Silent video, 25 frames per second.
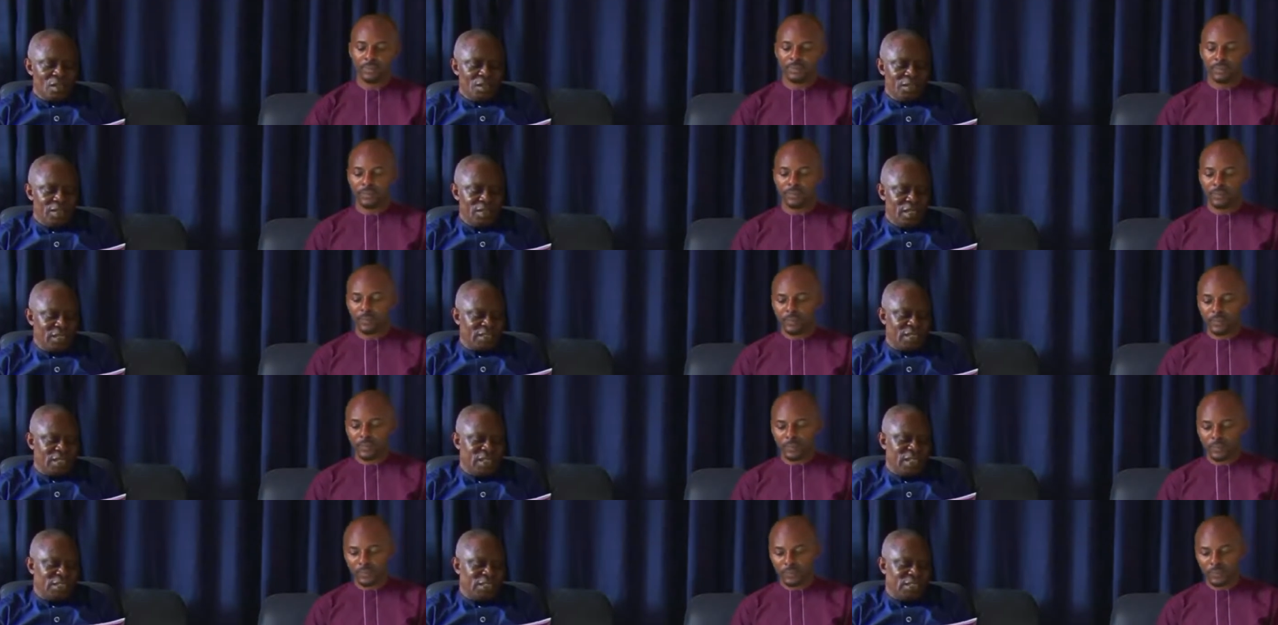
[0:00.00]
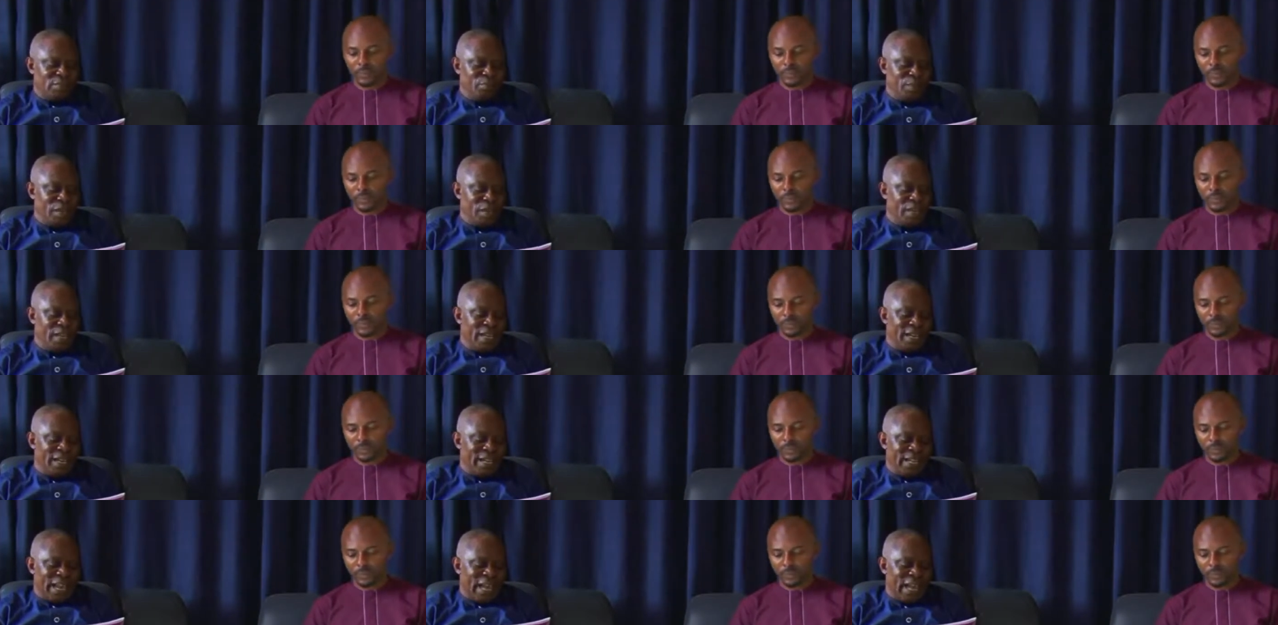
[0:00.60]
Speaker 1: This is
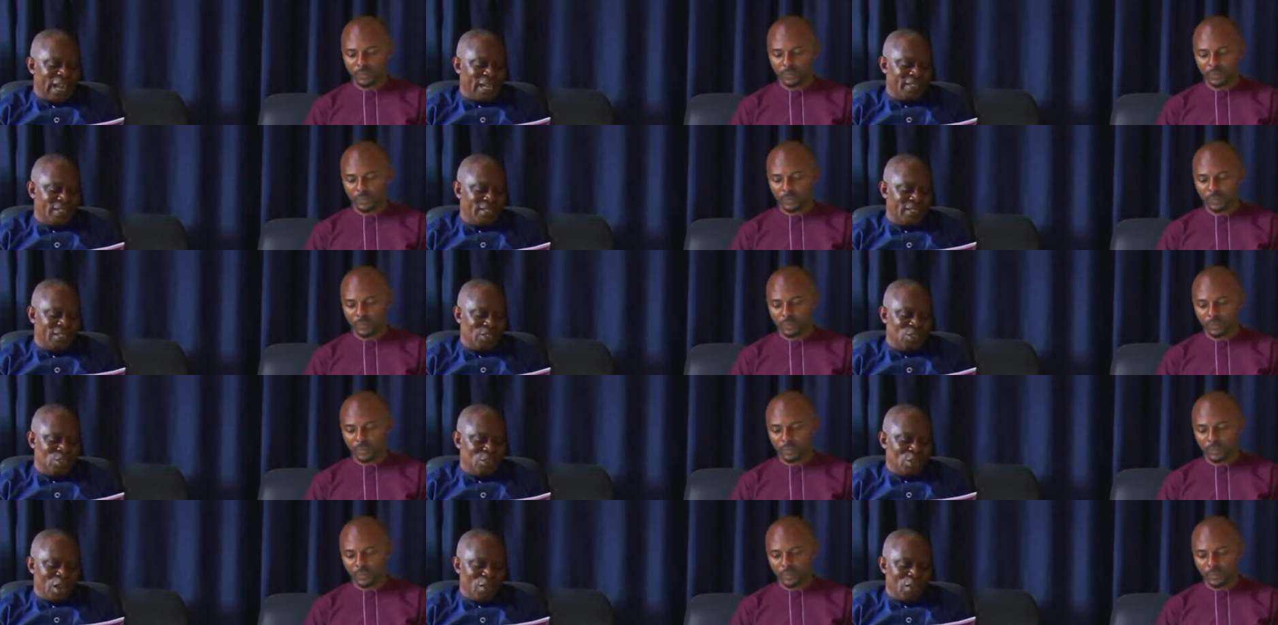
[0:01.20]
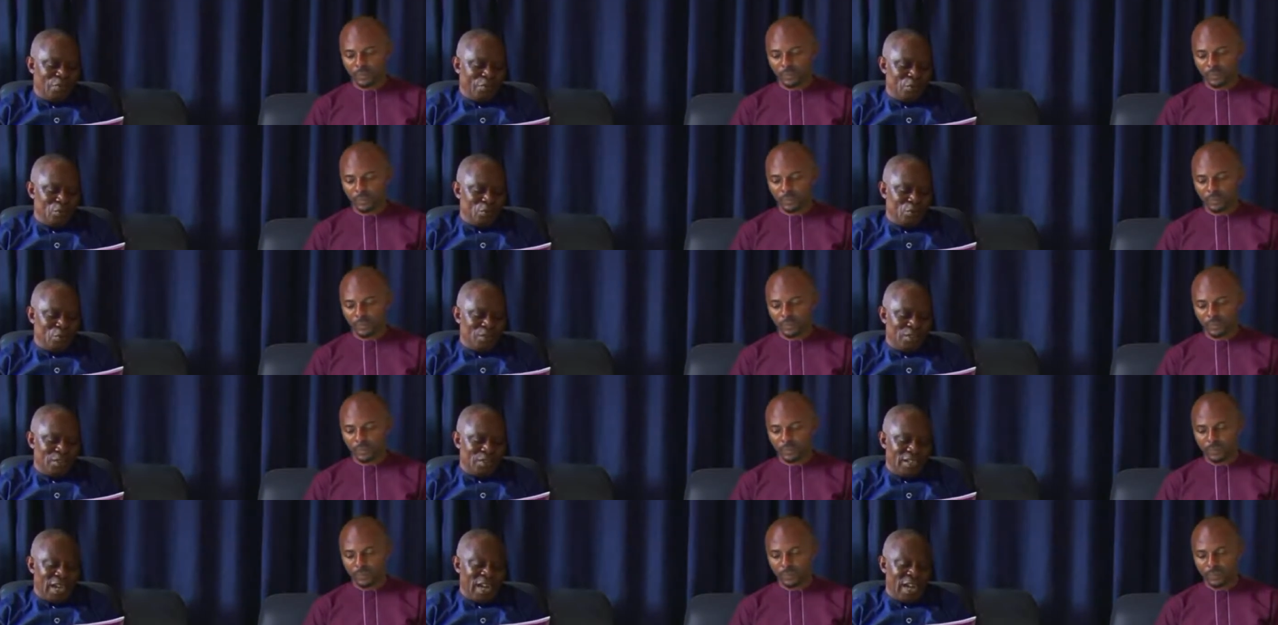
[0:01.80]
being glad,
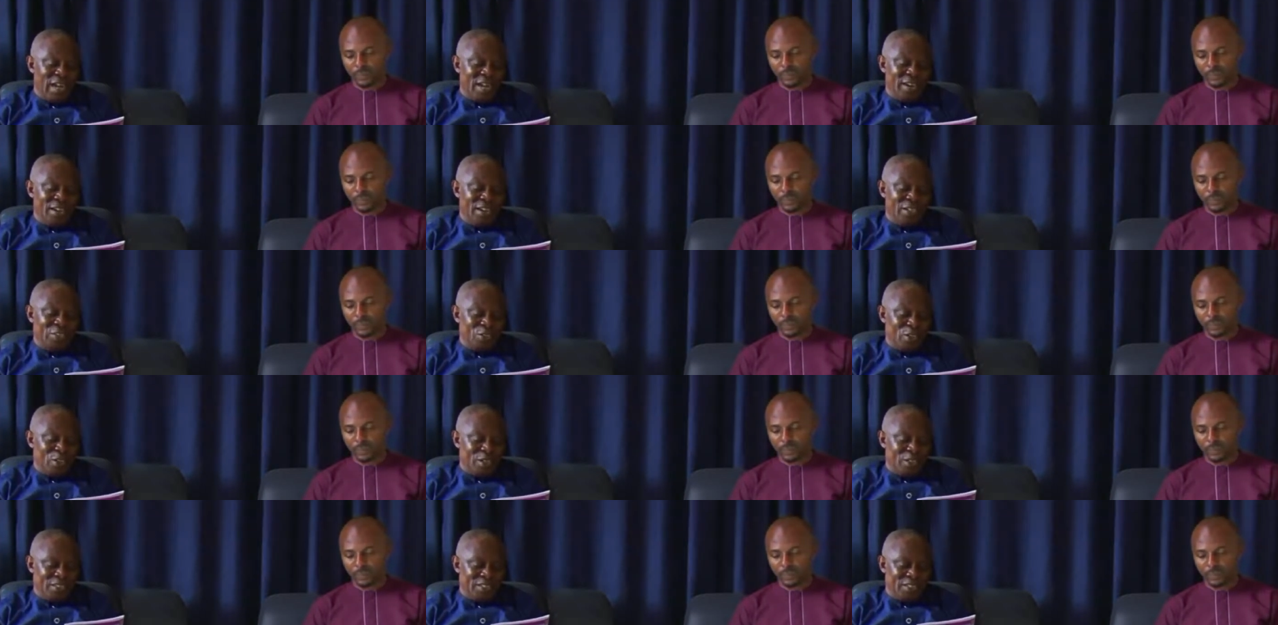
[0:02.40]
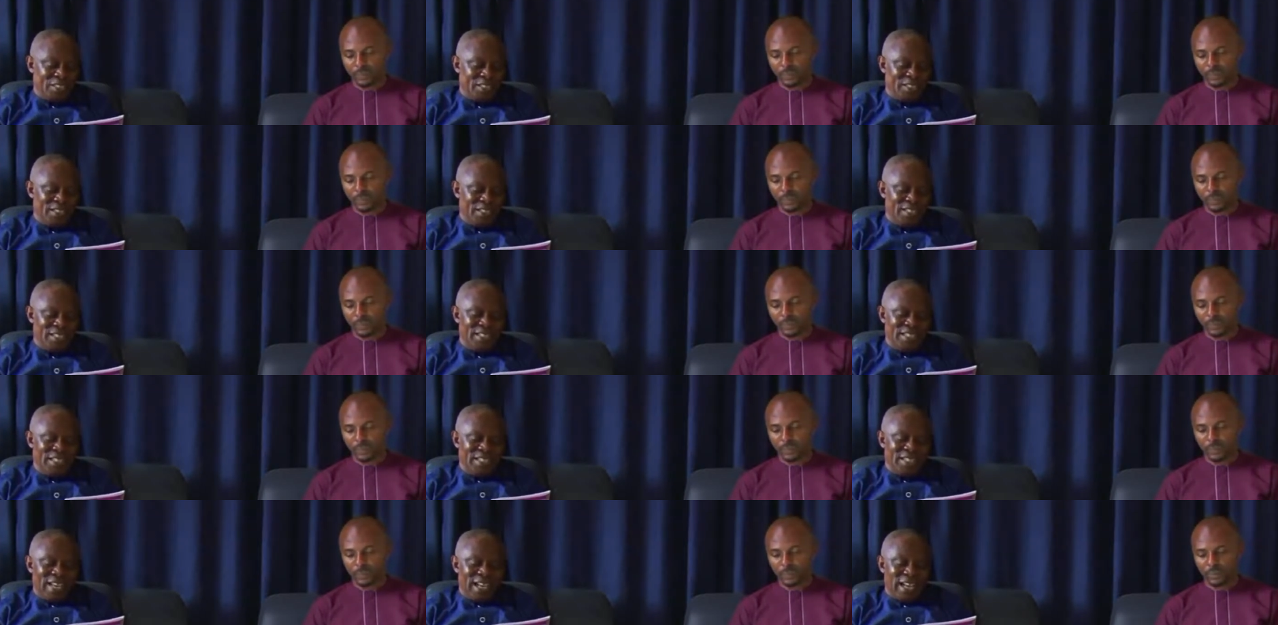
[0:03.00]
joyful, and rejoicing
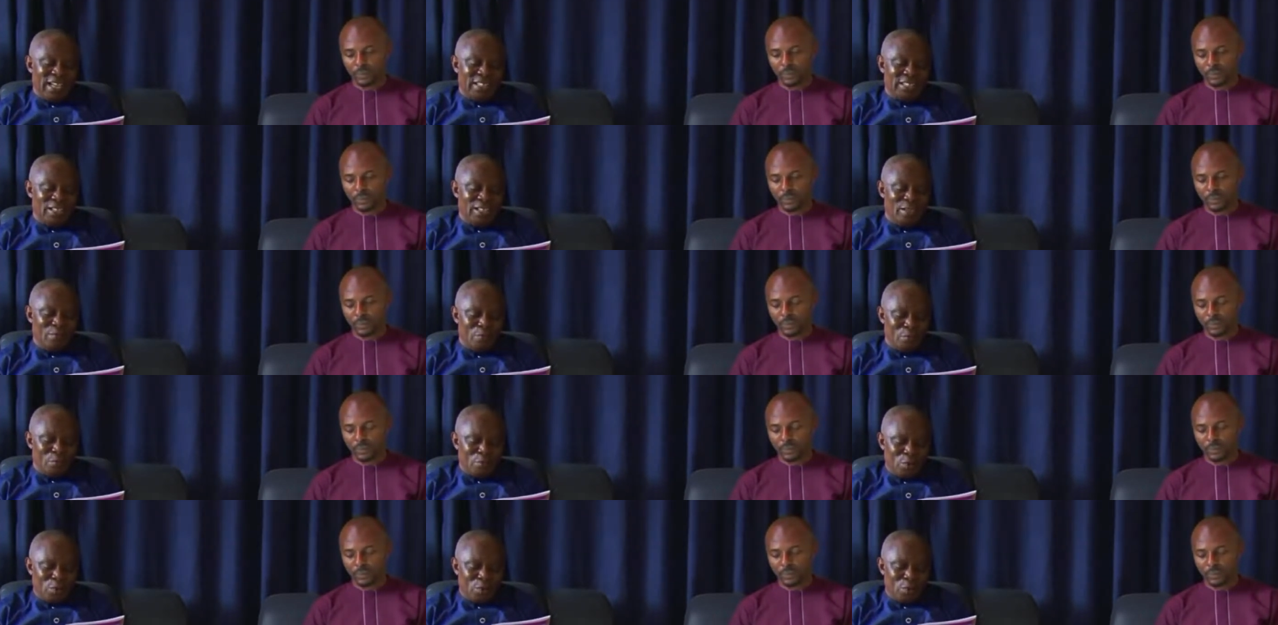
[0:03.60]
as a